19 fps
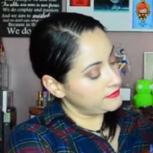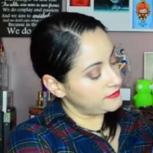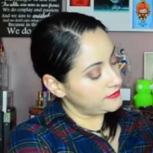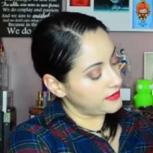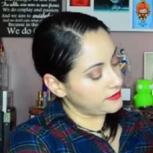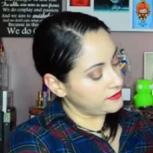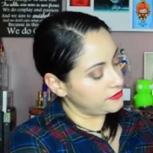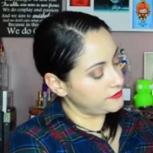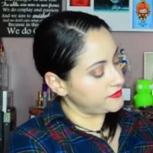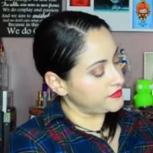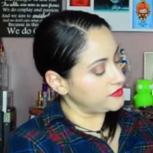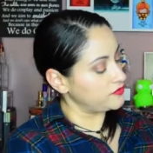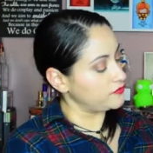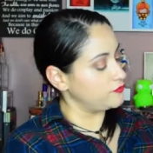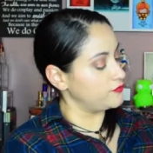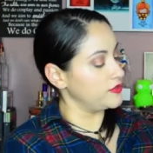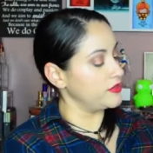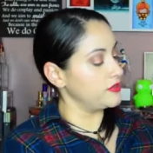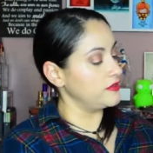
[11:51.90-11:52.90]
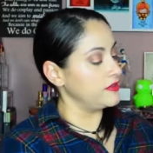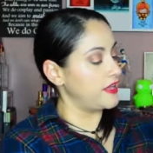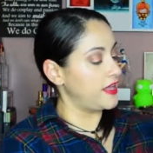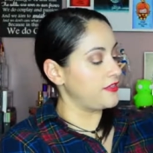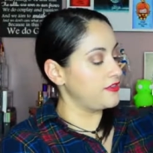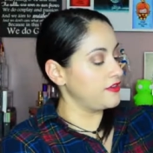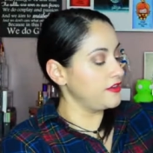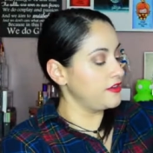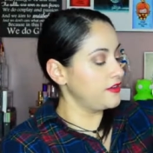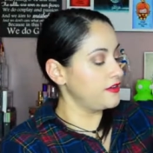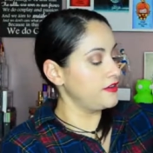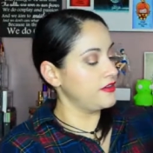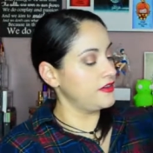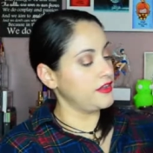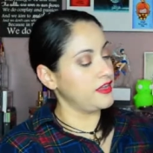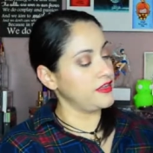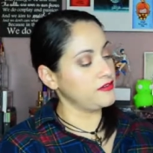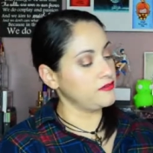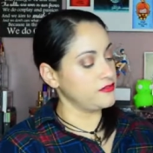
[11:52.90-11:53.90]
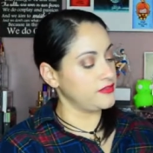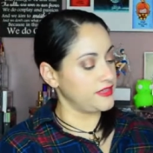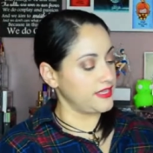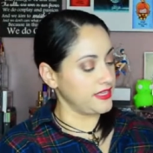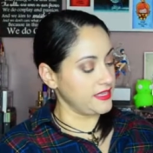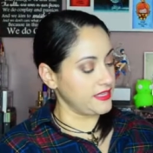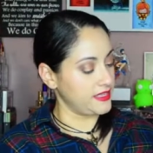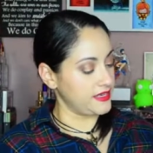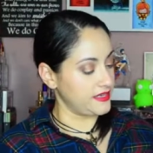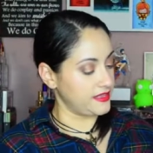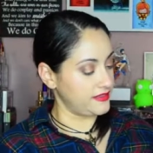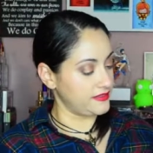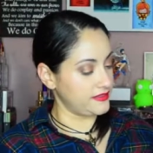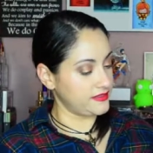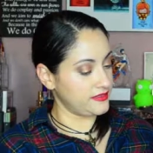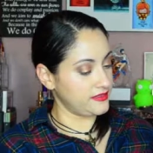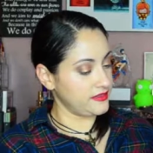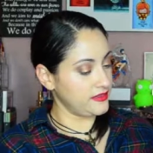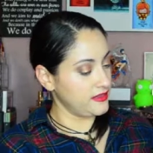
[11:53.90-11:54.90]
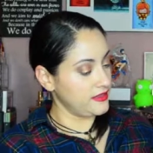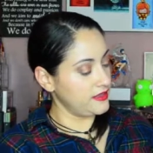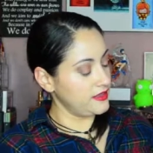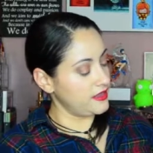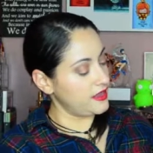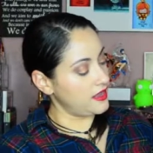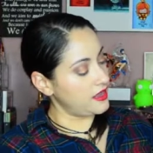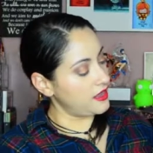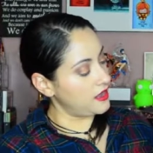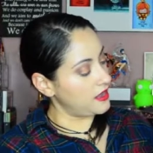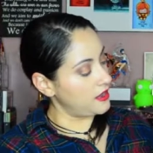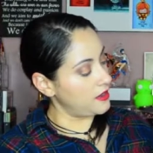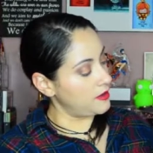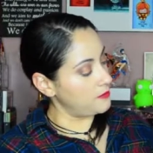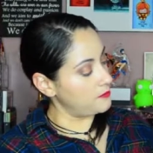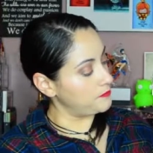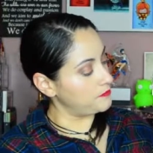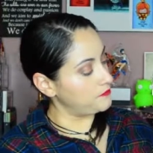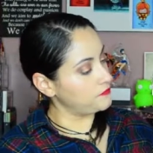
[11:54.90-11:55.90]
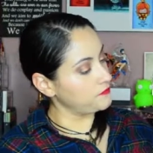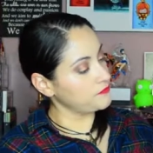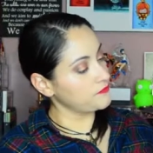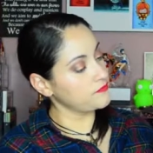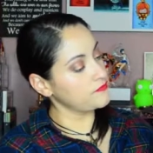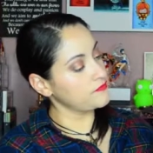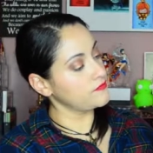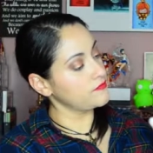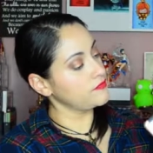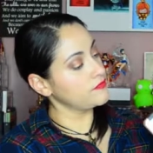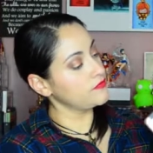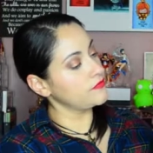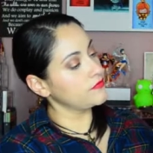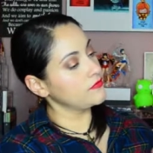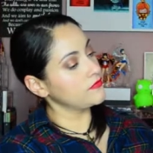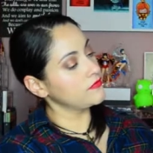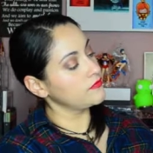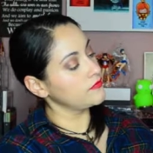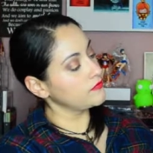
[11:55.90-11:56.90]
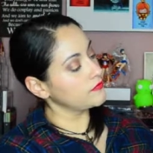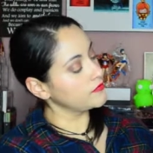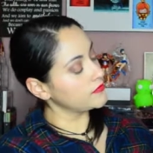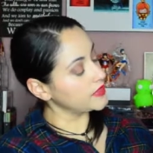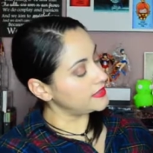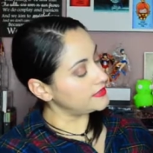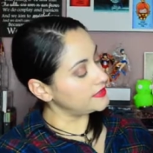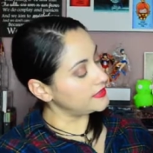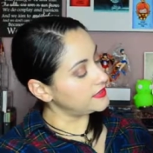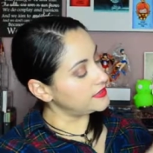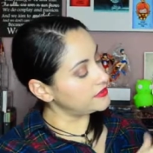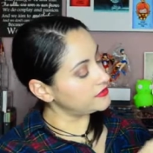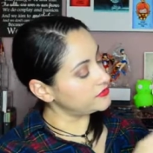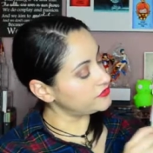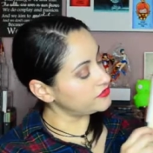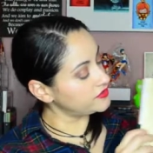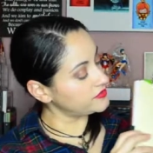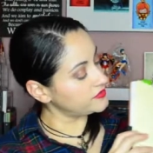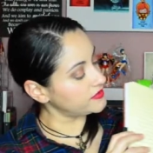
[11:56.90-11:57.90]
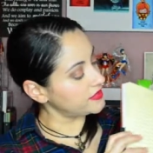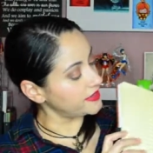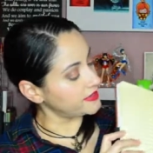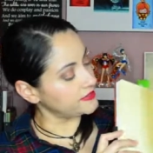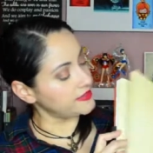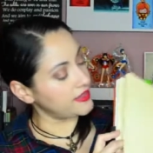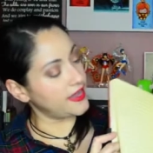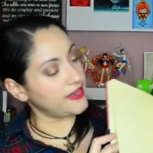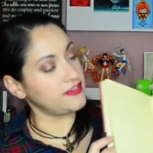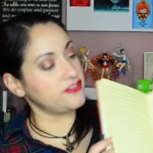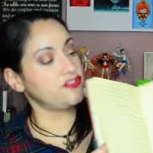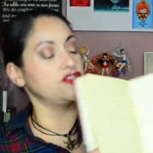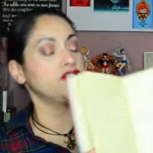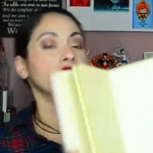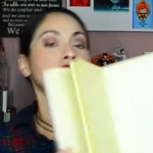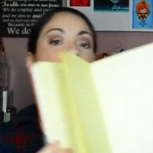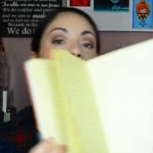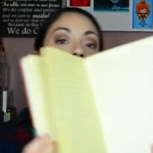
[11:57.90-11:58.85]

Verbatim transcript: I don't know if this is real leather. I don't think it is. And then it's just, like, lined journal